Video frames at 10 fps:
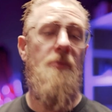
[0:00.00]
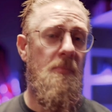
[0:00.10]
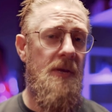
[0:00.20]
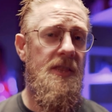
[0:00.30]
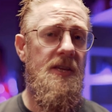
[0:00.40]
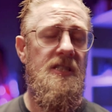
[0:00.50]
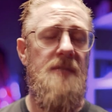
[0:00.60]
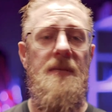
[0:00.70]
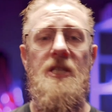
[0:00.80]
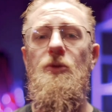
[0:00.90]
Prometheus
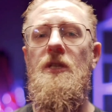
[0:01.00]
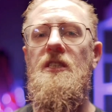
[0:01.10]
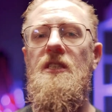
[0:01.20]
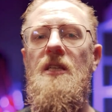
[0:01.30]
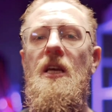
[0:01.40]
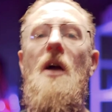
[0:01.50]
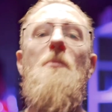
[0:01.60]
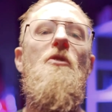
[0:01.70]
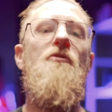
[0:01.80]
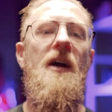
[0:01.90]
metrics,
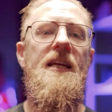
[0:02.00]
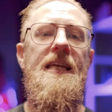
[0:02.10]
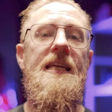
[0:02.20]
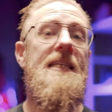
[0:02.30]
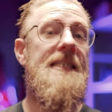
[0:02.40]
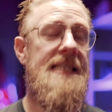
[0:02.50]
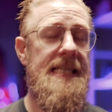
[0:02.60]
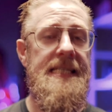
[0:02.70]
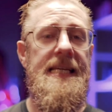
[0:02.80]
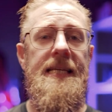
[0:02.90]
providing
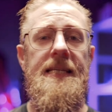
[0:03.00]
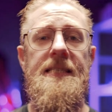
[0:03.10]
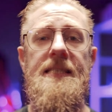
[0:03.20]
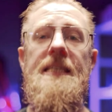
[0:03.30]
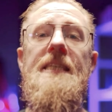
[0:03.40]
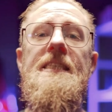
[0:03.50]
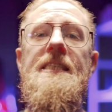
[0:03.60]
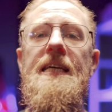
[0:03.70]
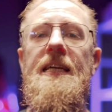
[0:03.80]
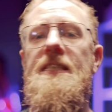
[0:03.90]
details,
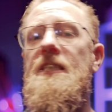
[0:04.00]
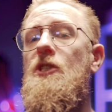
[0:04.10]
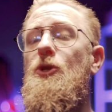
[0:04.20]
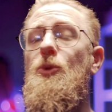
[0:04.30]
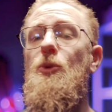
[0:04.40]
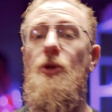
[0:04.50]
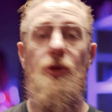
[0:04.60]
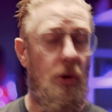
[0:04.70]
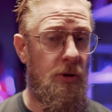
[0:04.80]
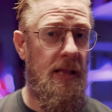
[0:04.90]
insights into
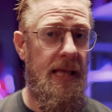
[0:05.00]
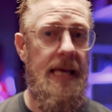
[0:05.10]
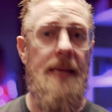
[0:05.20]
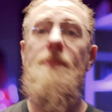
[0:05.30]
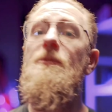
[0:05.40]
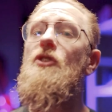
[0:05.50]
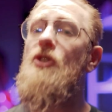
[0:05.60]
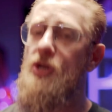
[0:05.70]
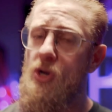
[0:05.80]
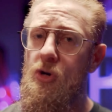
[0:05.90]
node claims,
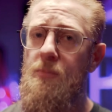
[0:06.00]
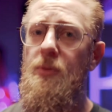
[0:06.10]
node